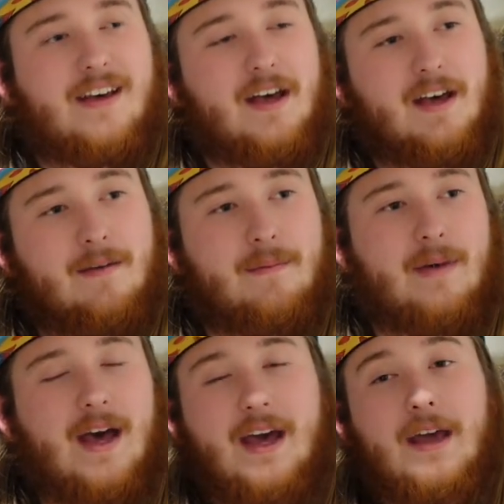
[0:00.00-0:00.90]
Um,
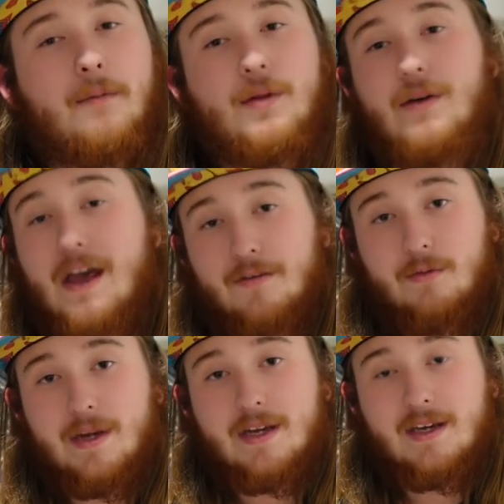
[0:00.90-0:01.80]
I upload every
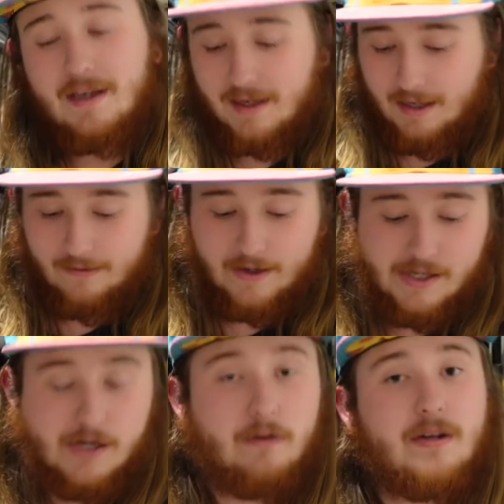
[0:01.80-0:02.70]
week, and if I
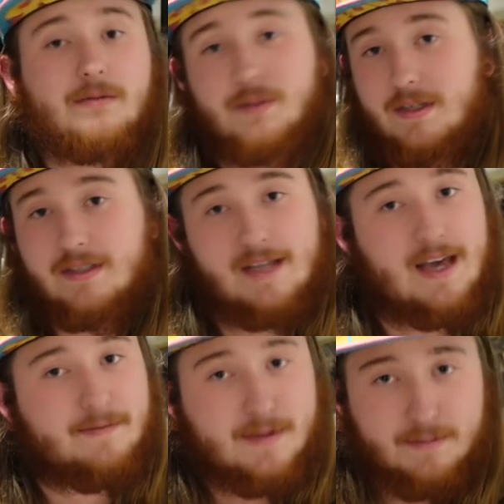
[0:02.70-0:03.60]
don't, it's because I
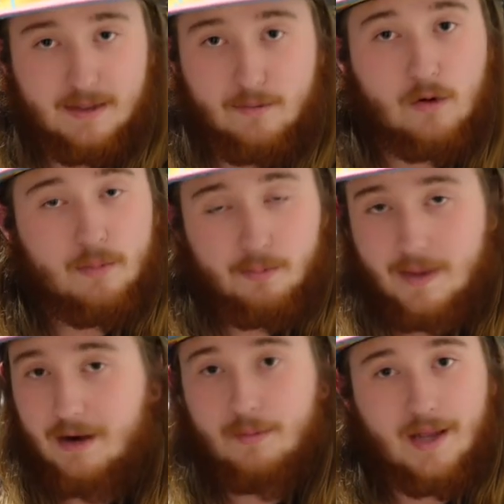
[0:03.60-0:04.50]
have something more
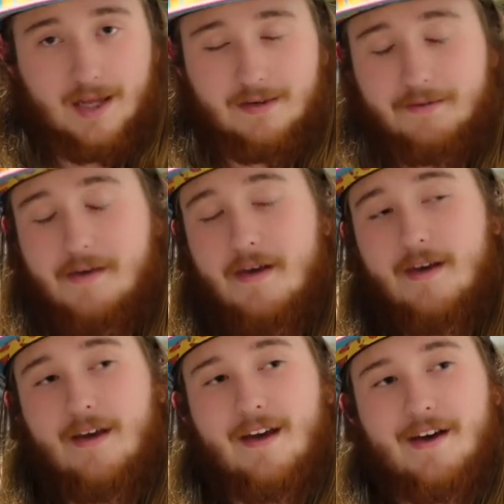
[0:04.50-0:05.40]
better planned.
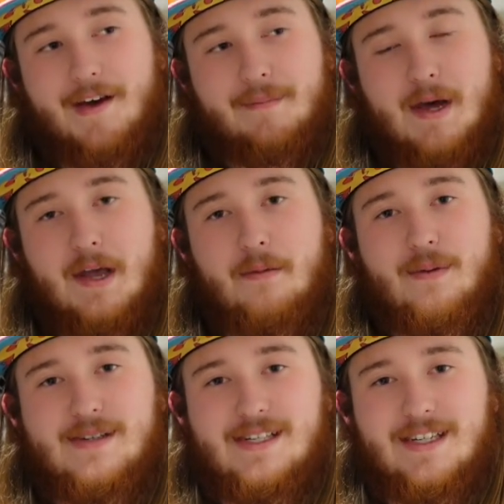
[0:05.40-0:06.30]
Um, I
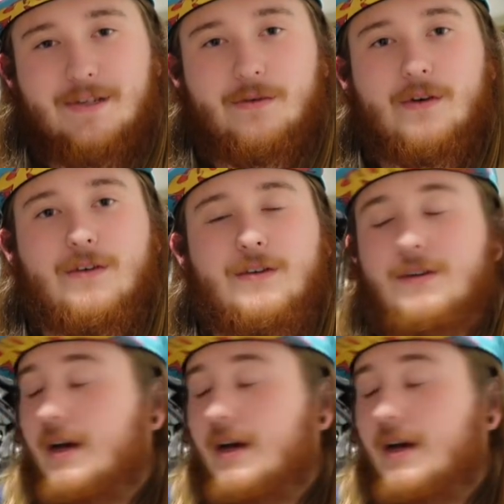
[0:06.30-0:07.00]
appreciate you all.